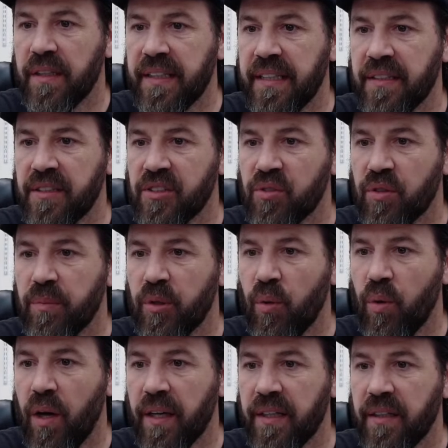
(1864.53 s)
again destroying
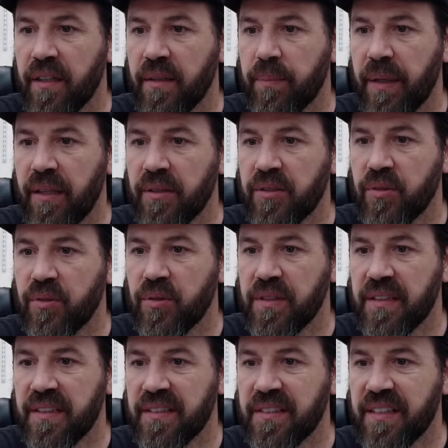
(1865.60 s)
Milwaukee on power tools
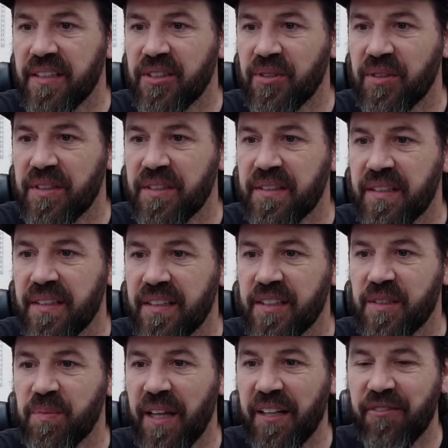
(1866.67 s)
and accessories
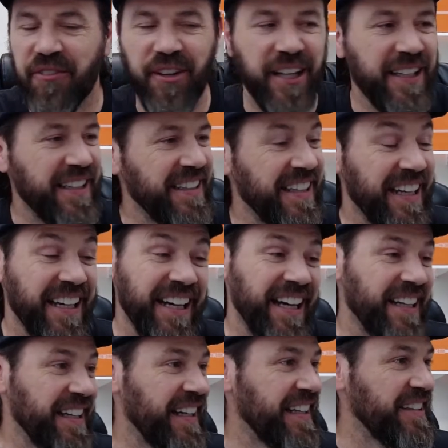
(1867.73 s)
this Black Friday?" Yeah,
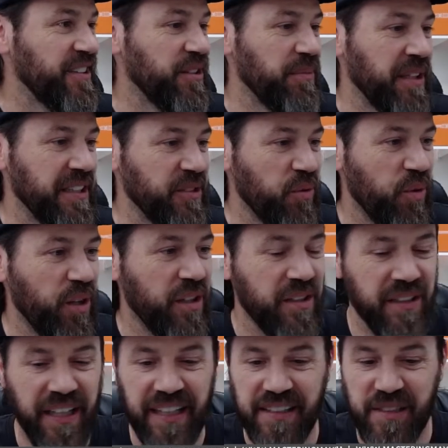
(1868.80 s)
I, I don't know, man.
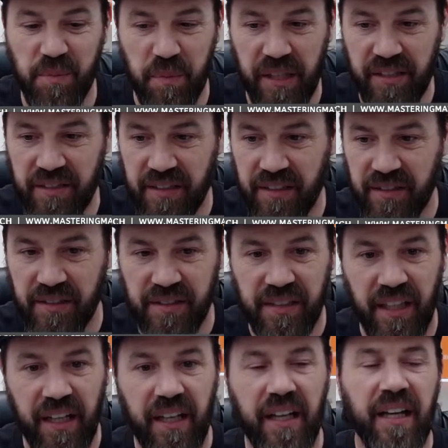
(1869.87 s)
DeWalt has the better deals.
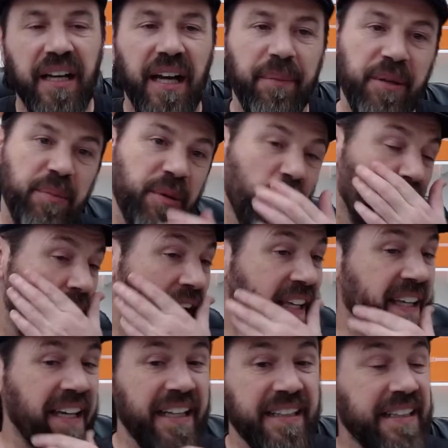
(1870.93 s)
I mean,
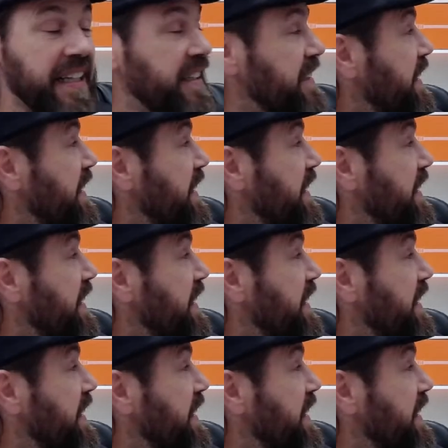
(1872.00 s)
Milwaukee had that